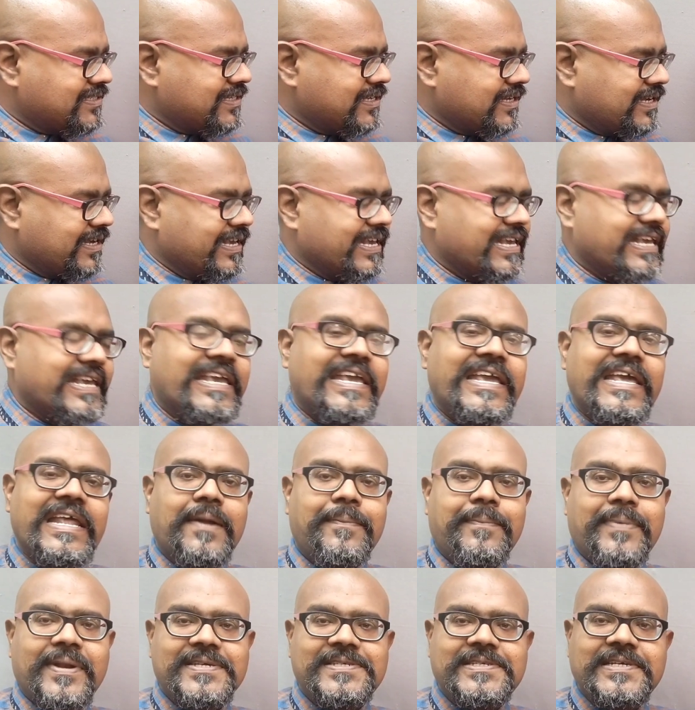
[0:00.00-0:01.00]
is E
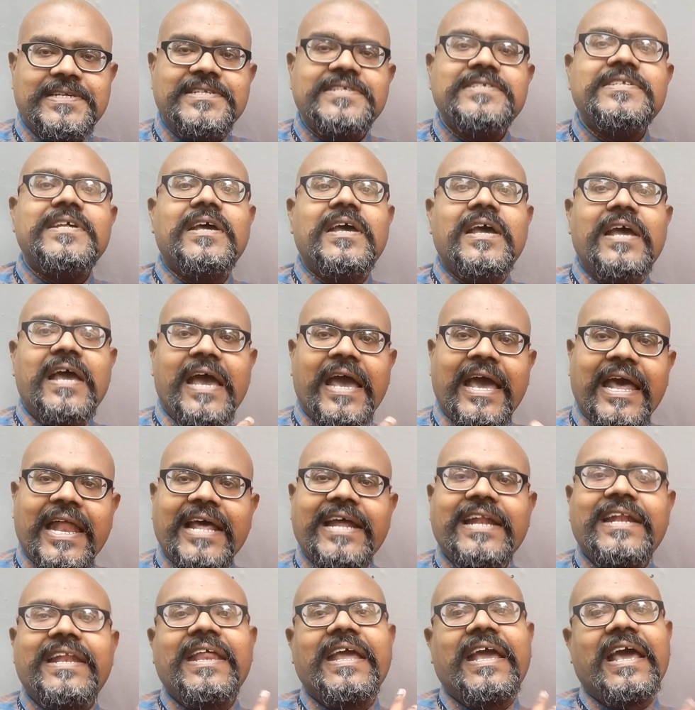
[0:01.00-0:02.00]
represents
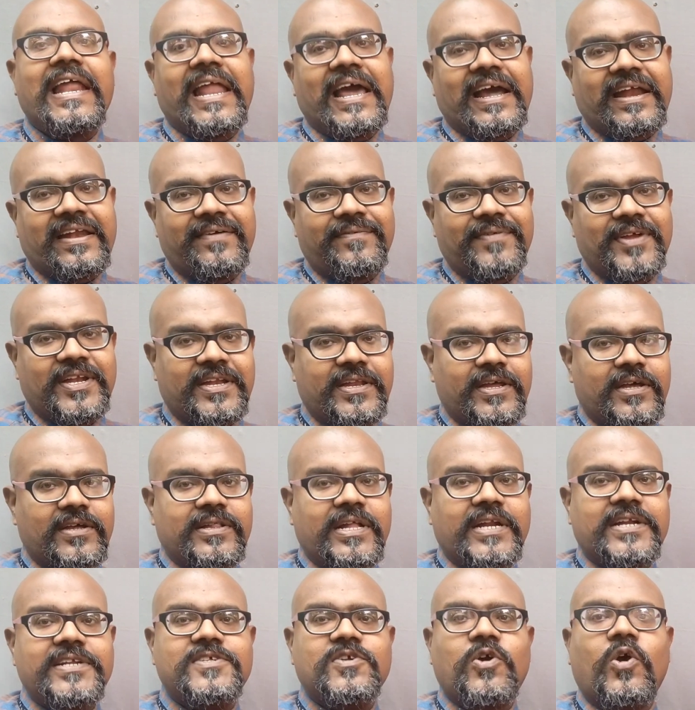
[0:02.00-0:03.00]
electrical activity,
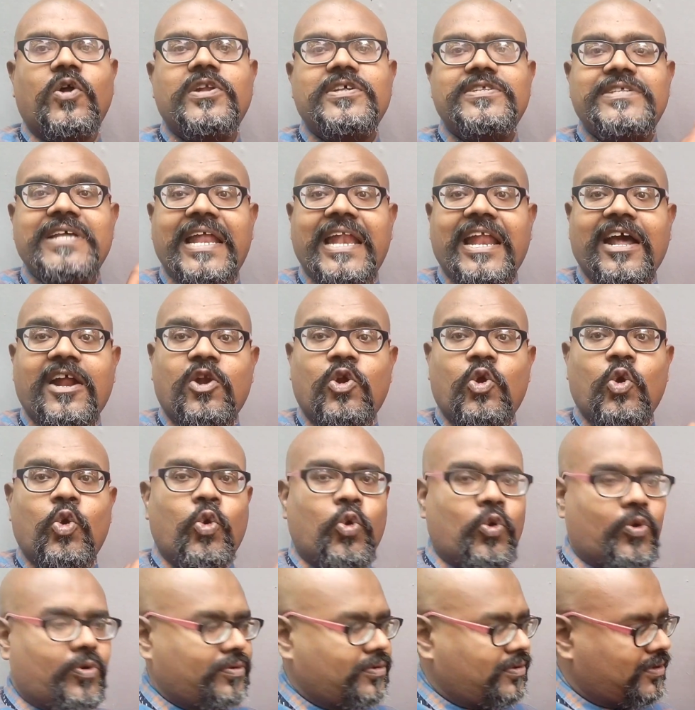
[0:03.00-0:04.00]
that is called as
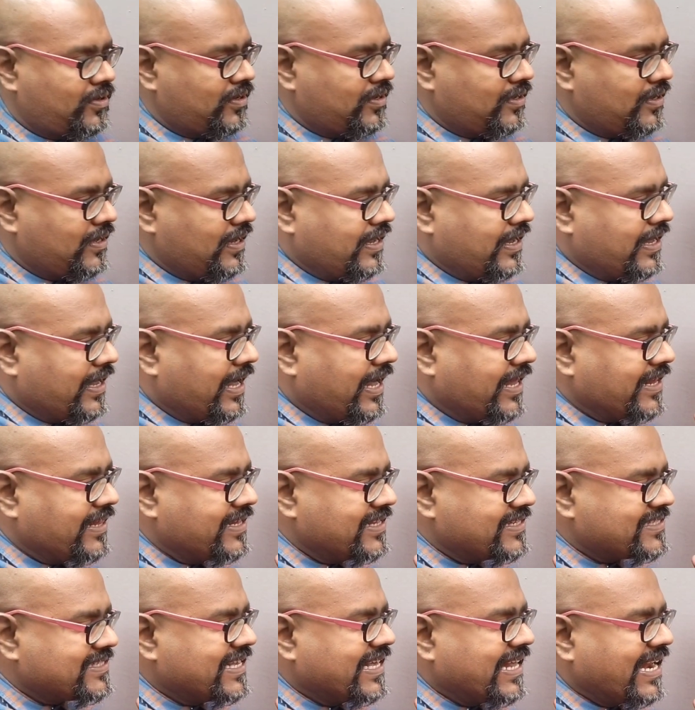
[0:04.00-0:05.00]
electro.
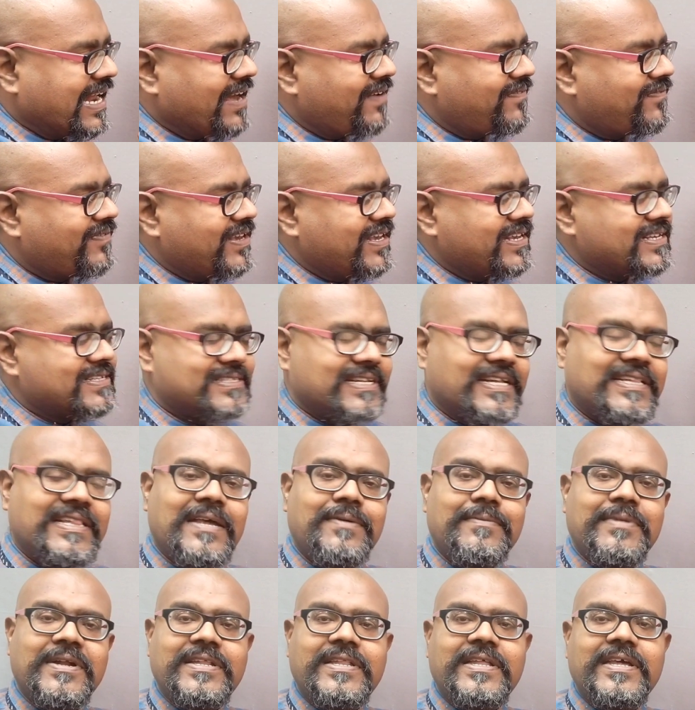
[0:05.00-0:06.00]
And this graphy is
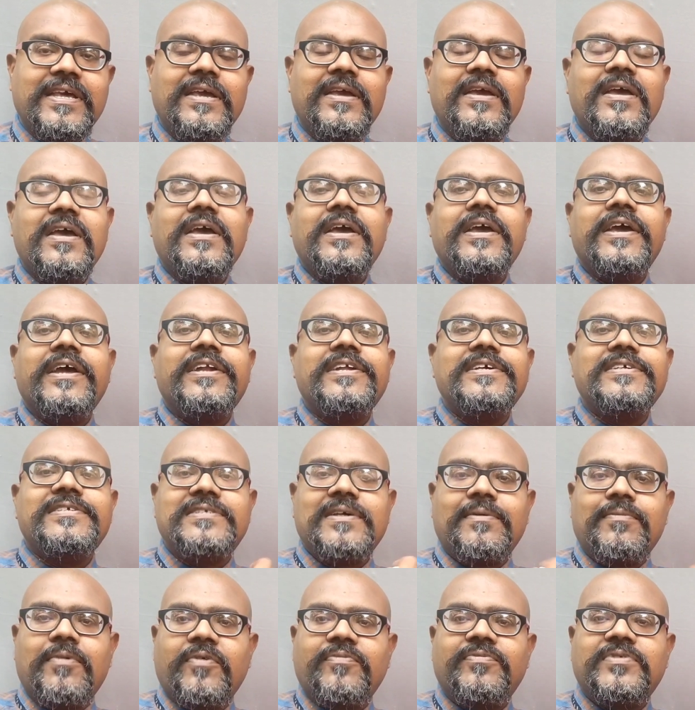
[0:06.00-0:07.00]
nothing but
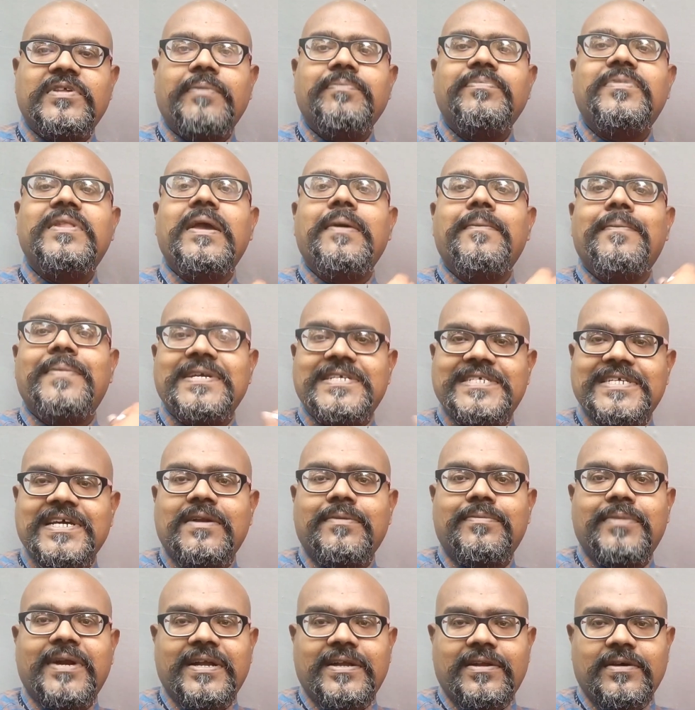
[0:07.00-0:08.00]
something
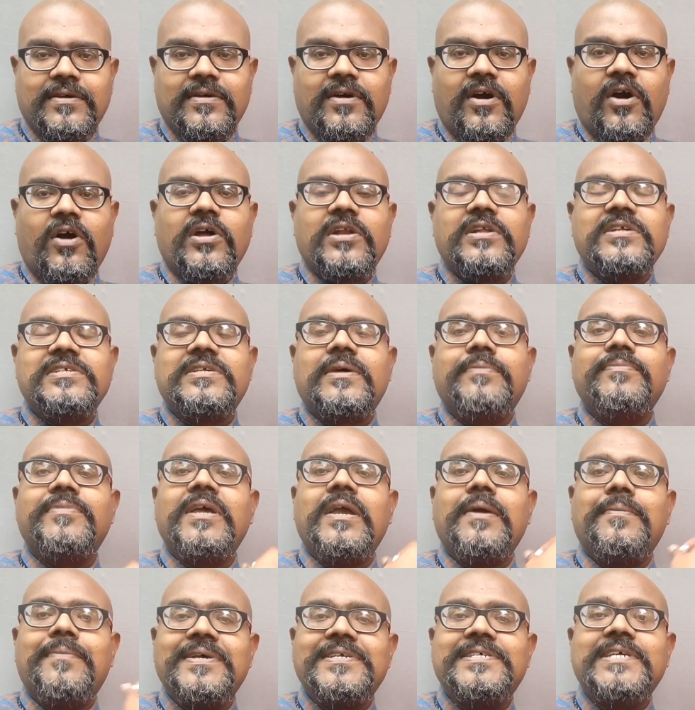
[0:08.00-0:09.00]
measurement or
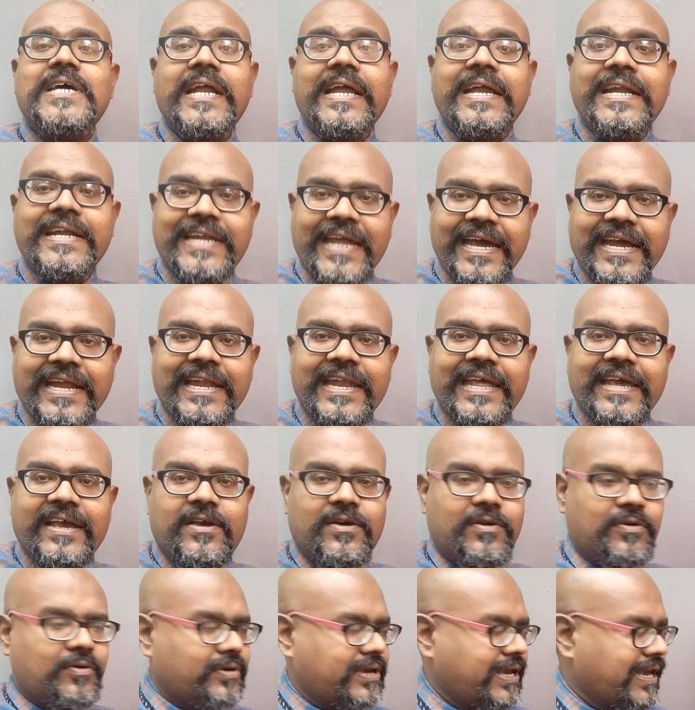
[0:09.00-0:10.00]
something, a measuring
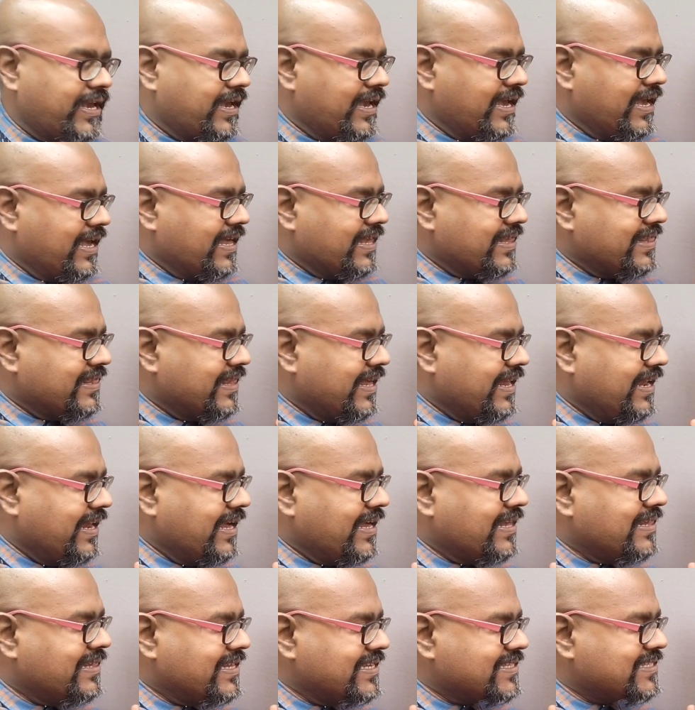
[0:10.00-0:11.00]
technique. Okay.
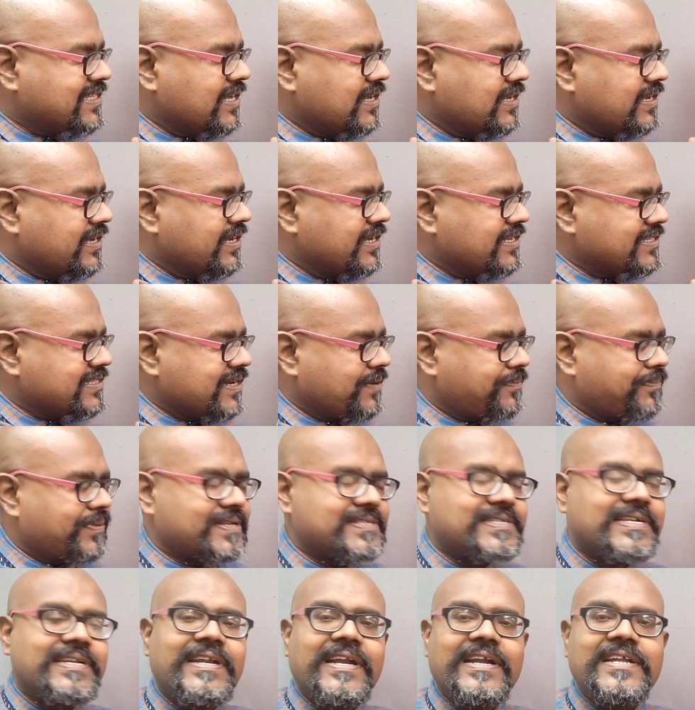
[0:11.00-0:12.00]
Then this is
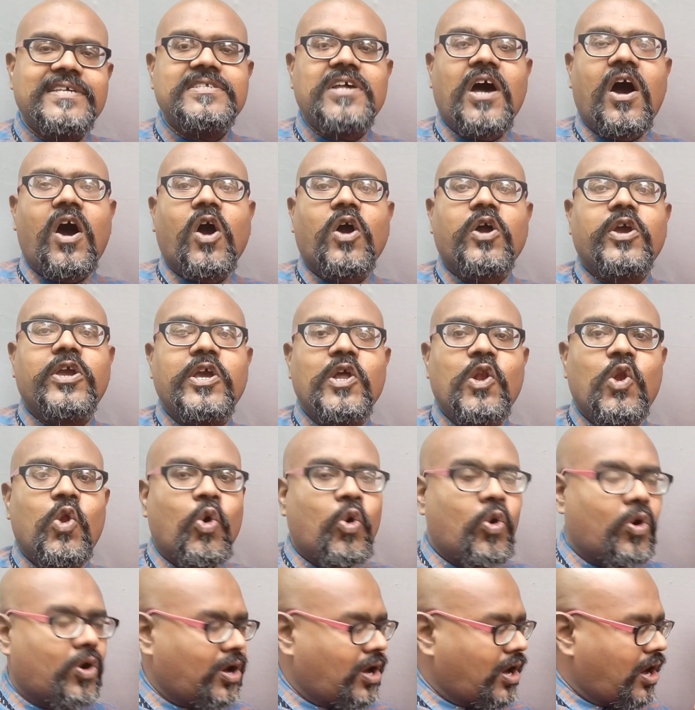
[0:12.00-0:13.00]
represented as
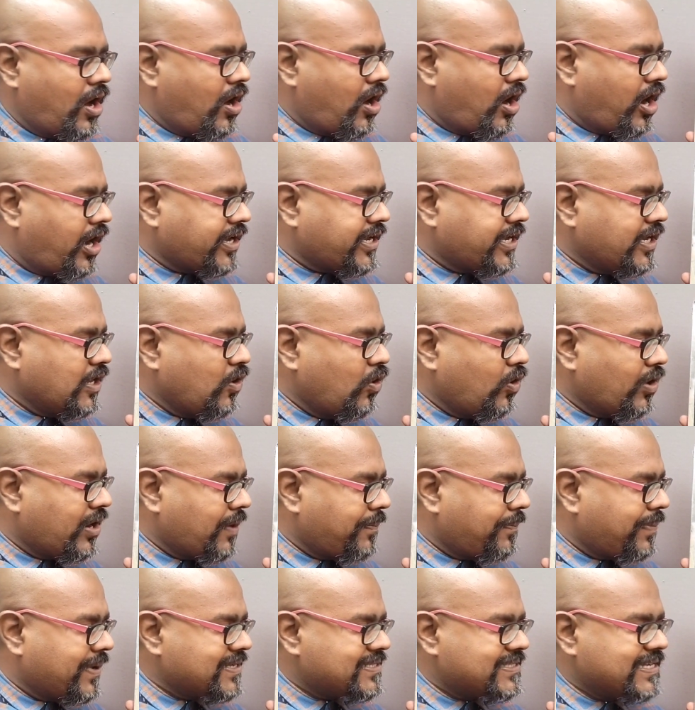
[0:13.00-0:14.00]
oculo.
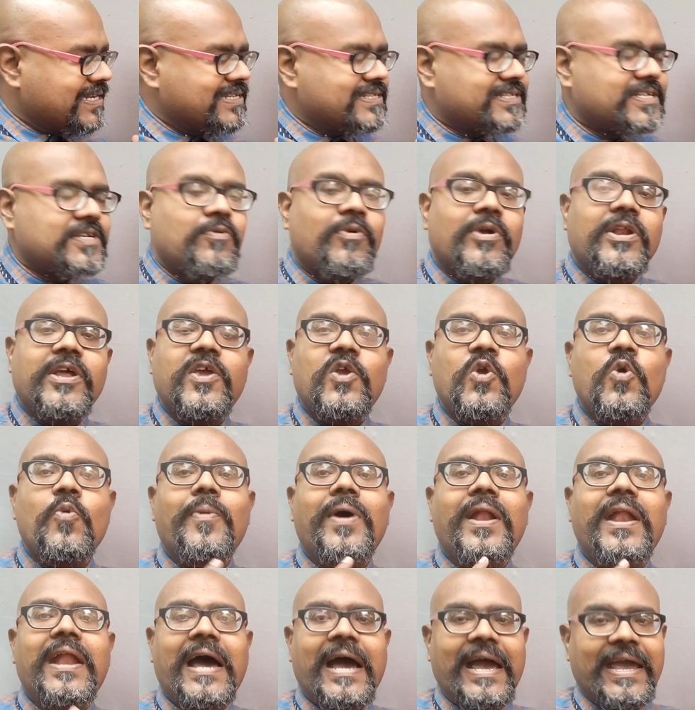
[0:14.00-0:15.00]
Oculo represents your
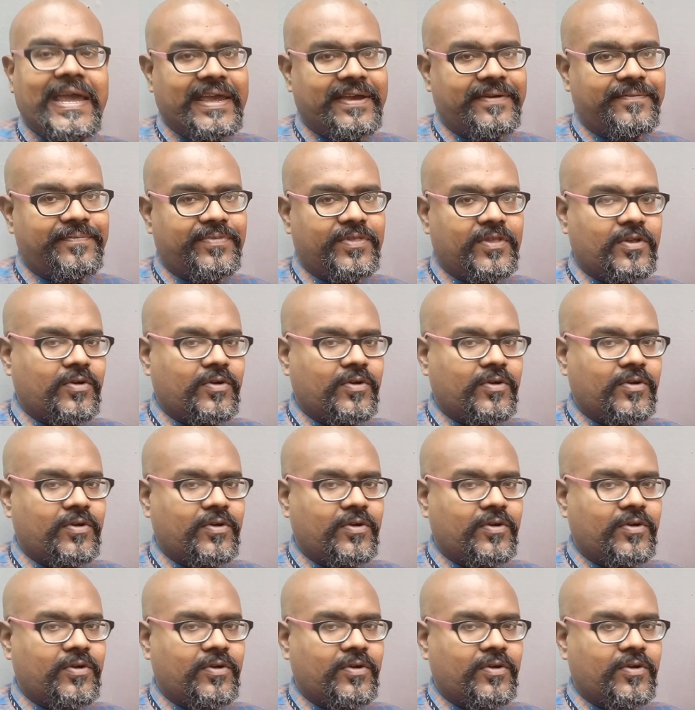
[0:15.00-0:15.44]
human eye.